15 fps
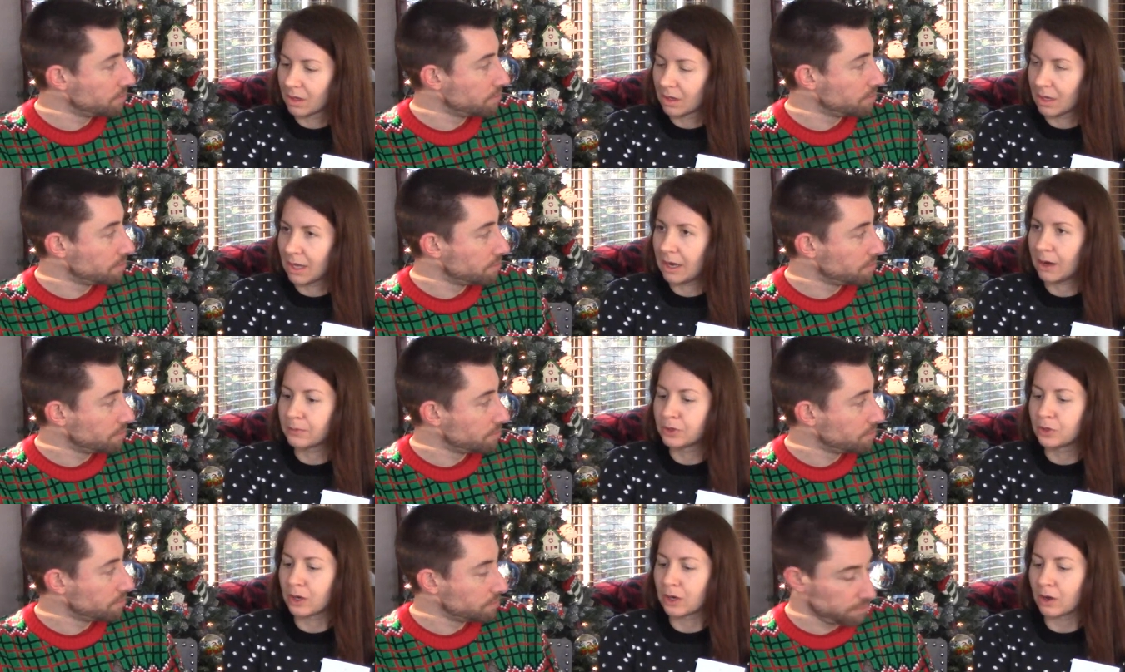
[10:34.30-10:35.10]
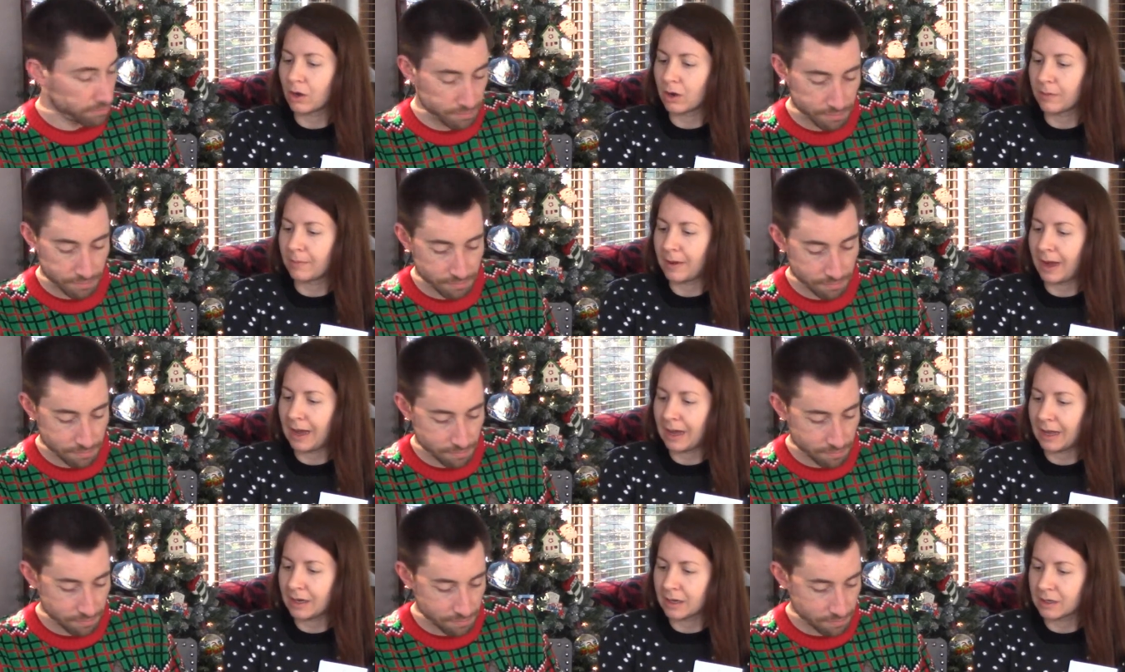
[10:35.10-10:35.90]
Speaker 1: It helps you get it
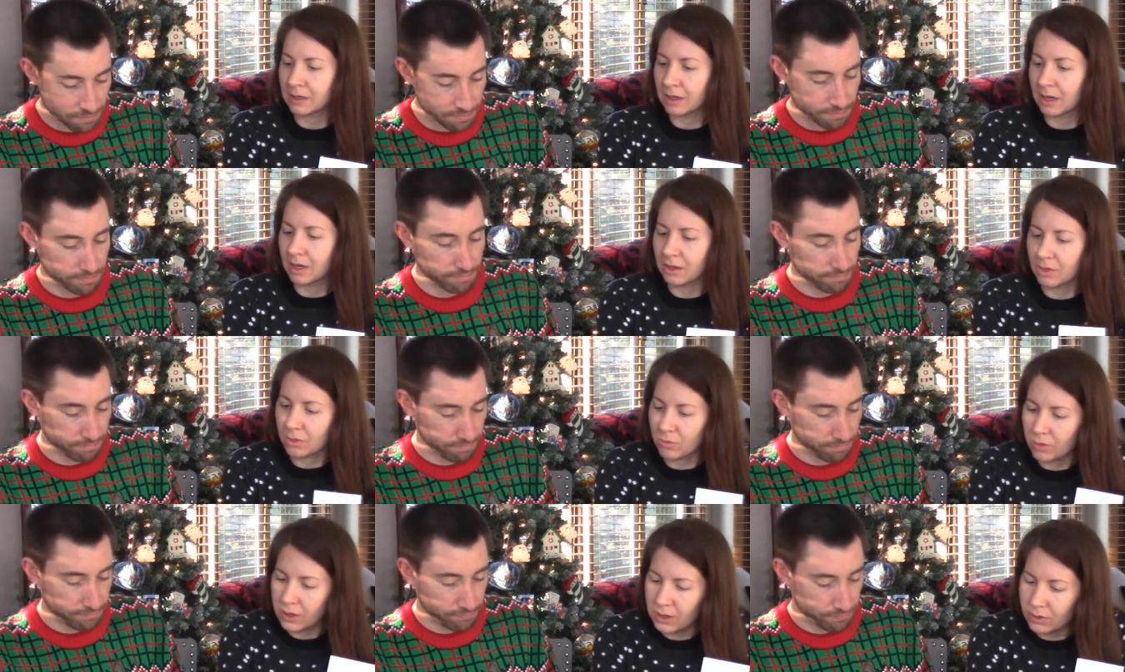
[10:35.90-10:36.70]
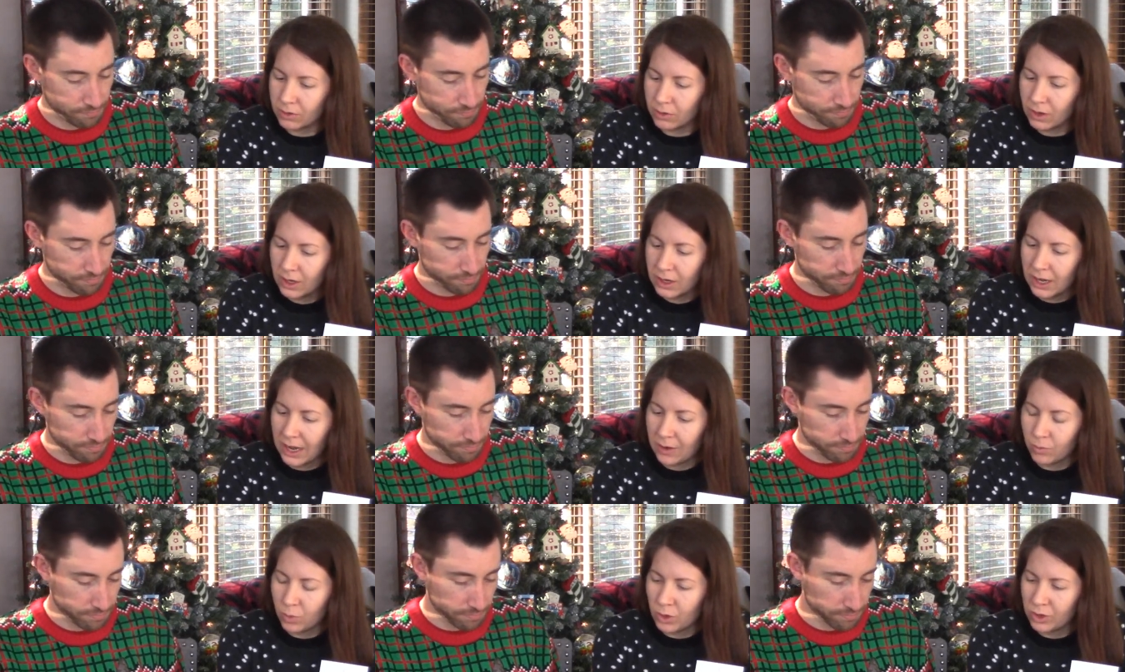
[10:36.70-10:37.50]
automatically. Ethereal. Mm -hmm.
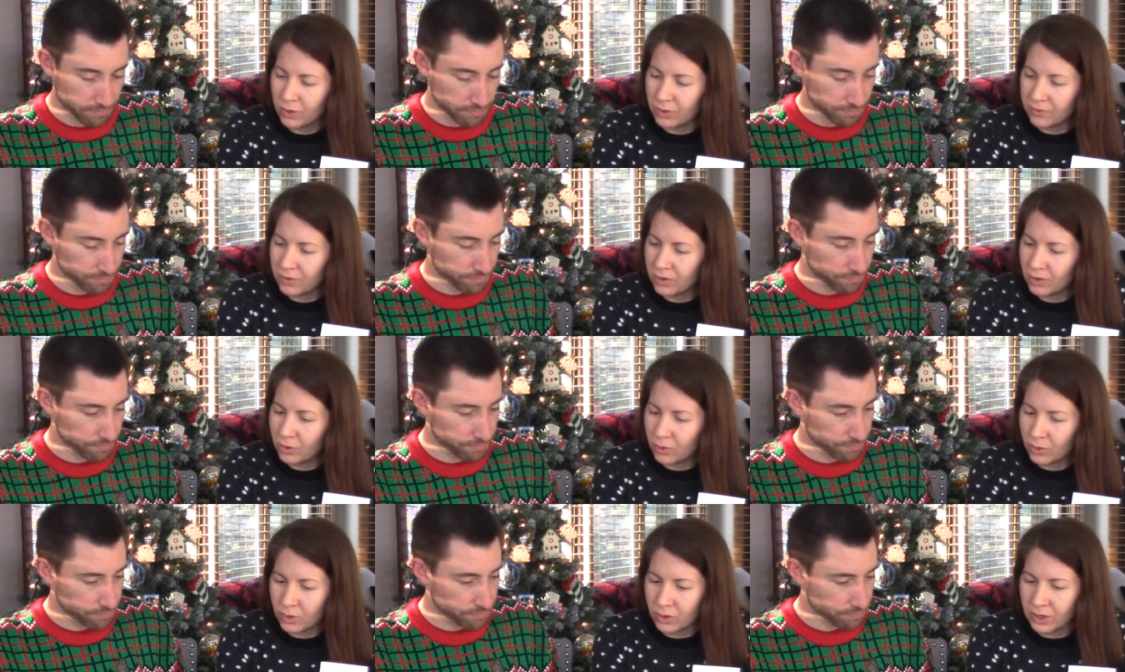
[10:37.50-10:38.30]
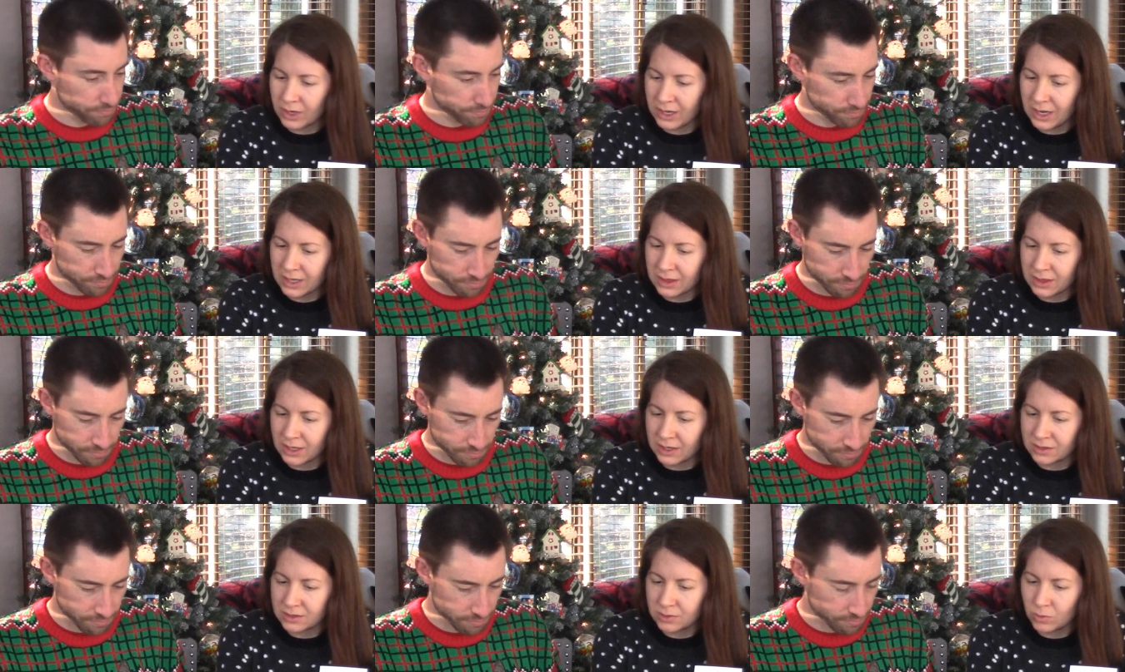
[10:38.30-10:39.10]
And what do you have to do in order to get
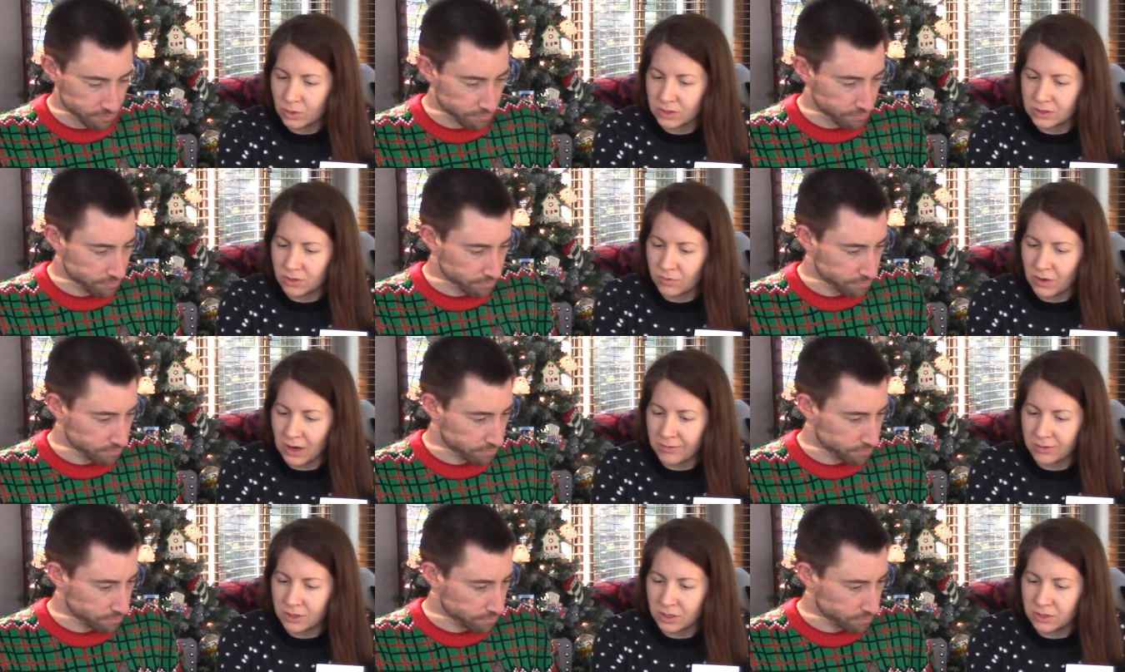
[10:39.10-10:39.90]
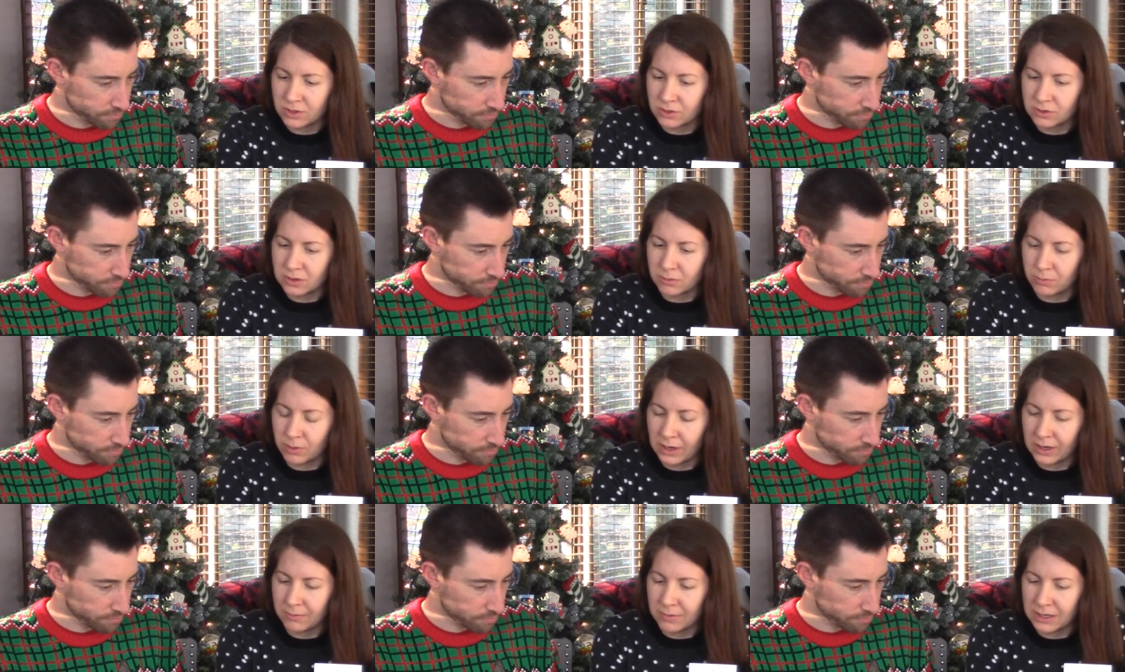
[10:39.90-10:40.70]
this? When a survivor consumes a
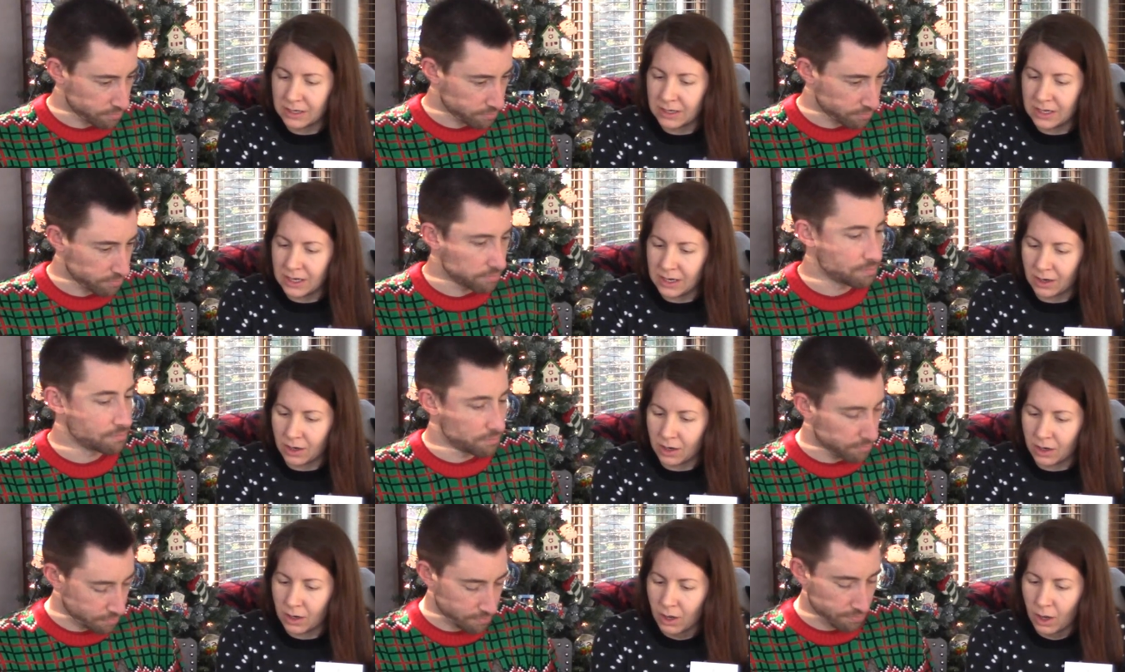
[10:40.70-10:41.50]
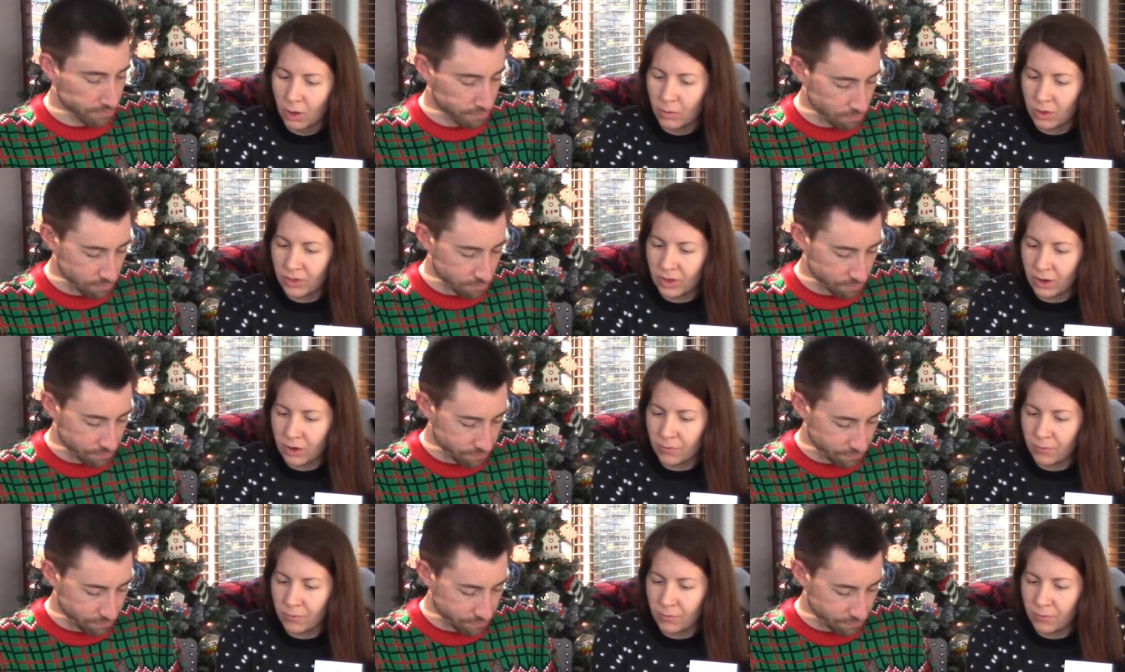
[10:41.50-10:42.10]
brain mint gear, well, there are